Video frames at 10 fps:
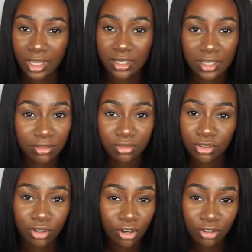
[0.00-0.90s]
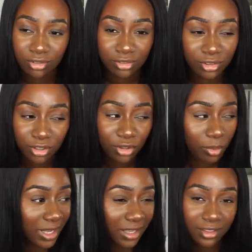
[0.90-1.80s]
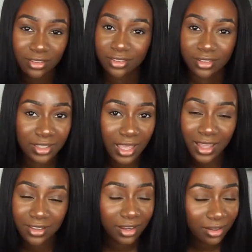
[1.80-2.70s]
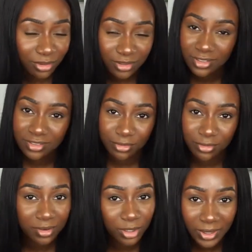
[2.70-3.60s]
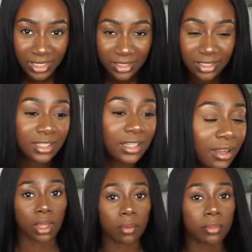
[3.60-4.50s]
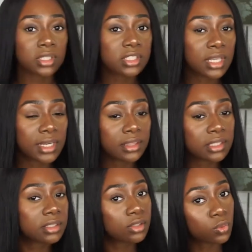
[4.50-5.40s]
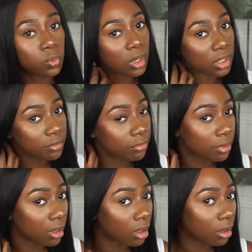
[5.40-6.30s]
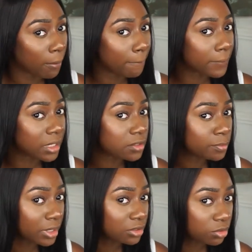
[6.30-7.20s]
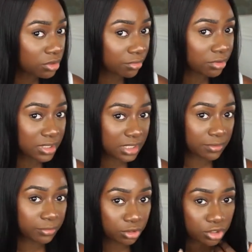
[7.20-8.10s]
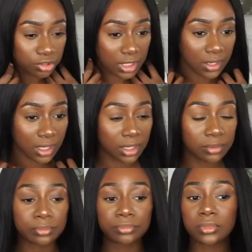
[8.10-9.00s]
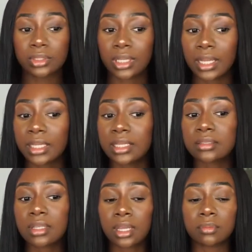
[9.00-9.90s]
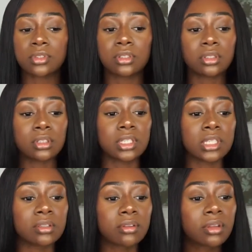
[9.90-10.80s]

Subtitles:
and then you're on your way at your house. Very quick. I must say this is one of the best bundles I've received for straight hair. Like, it's absolutely